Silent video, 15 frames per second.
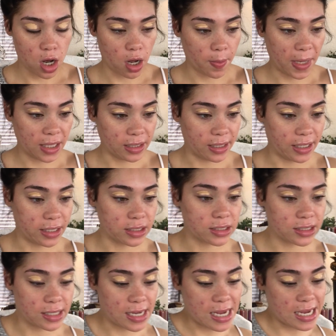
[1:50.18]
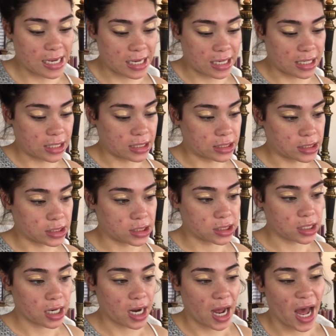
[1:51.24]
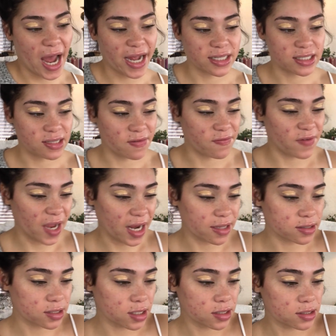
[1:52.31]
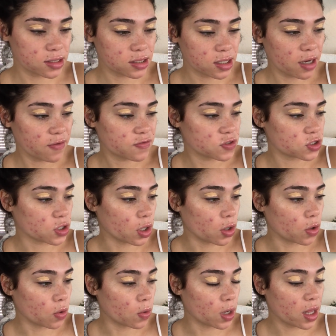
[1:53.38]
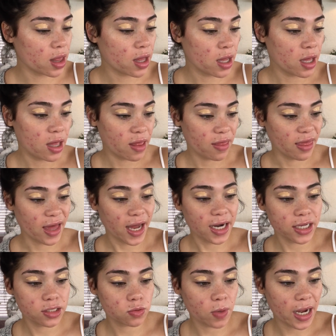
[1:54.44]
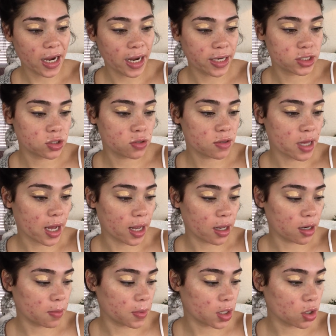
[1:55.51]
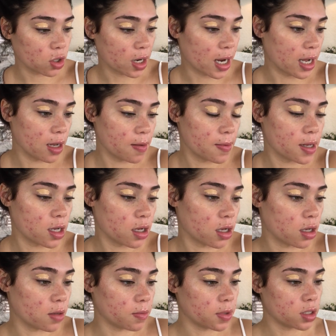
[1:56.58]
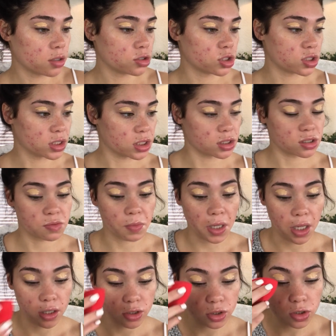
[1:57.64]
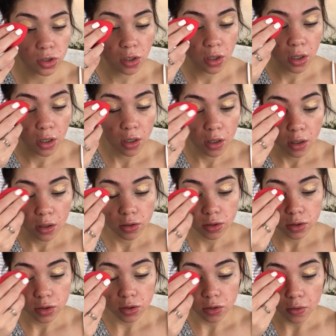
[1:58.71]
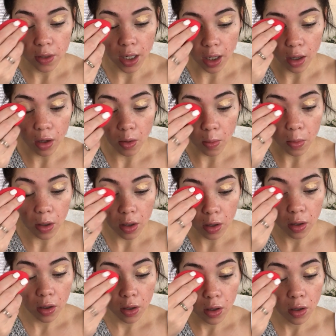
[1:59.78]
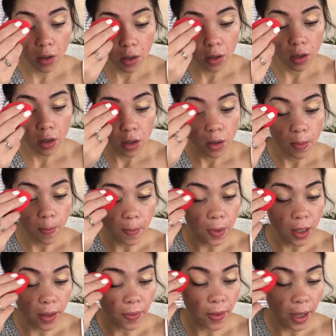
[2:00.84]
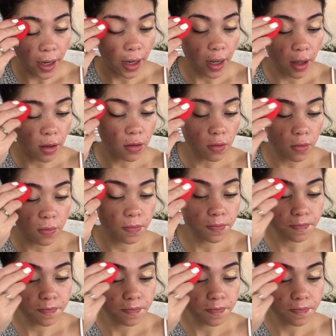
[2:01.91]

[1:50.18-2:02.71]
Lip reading: on my lids and hides the veins and stuff. So that is why I do that. I'm gonna grab just a sponge to help blend that out.